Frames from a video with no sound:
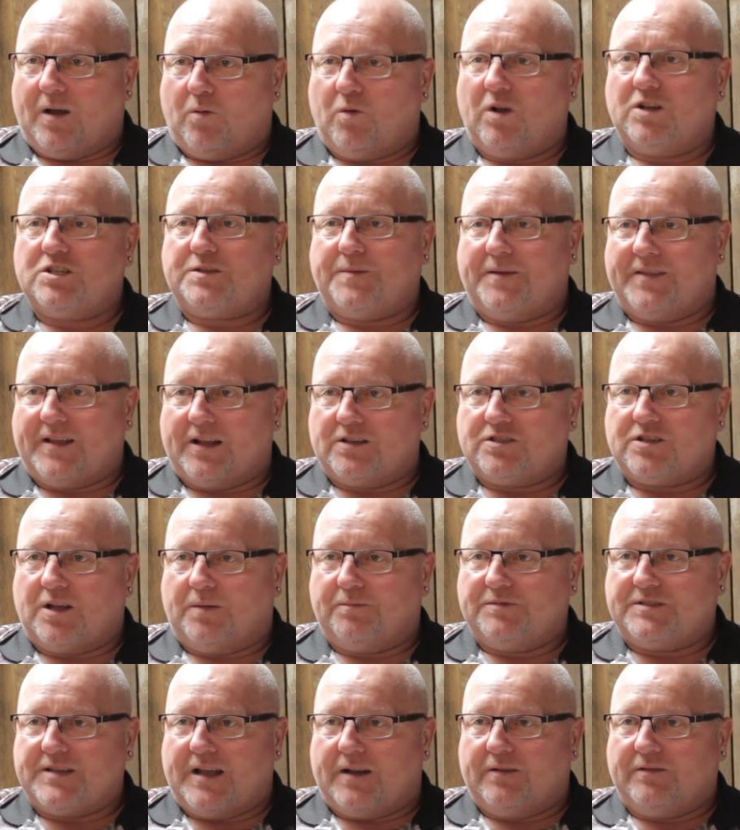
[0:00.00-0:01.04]
I want to be in that
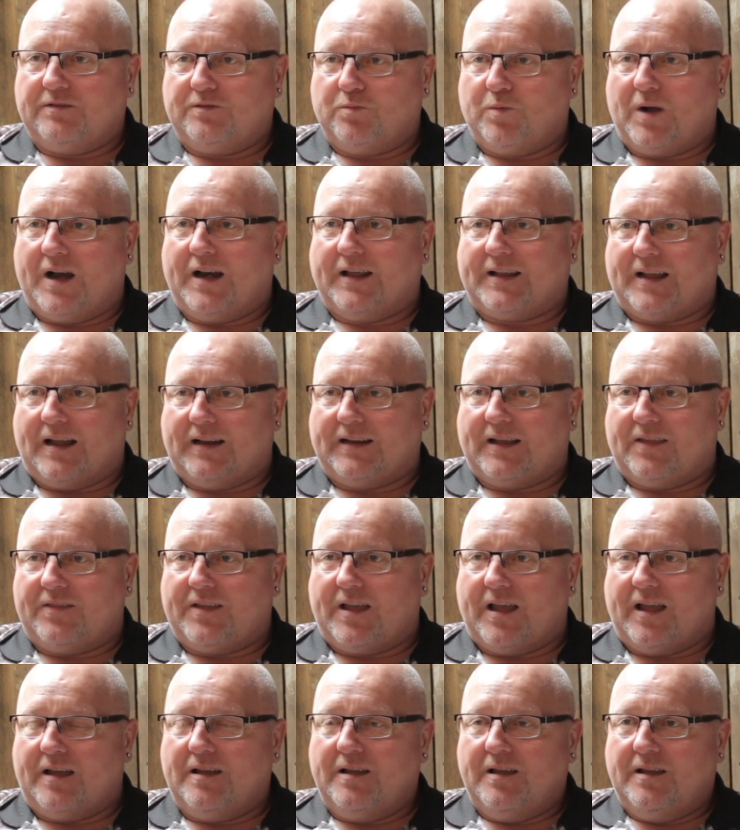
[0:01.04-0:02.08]
top 10, where I can get
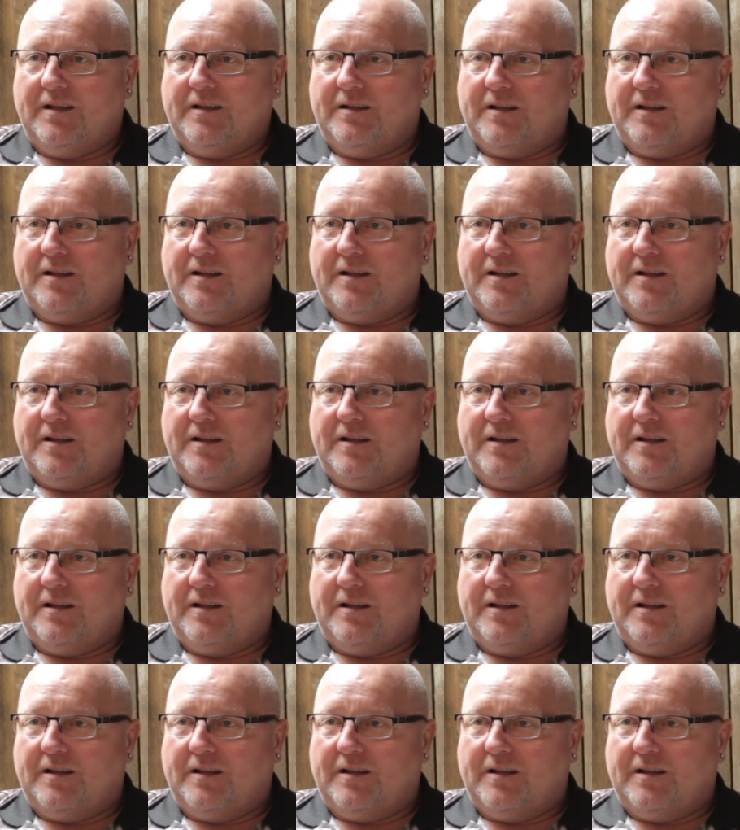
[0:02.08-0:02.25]
there.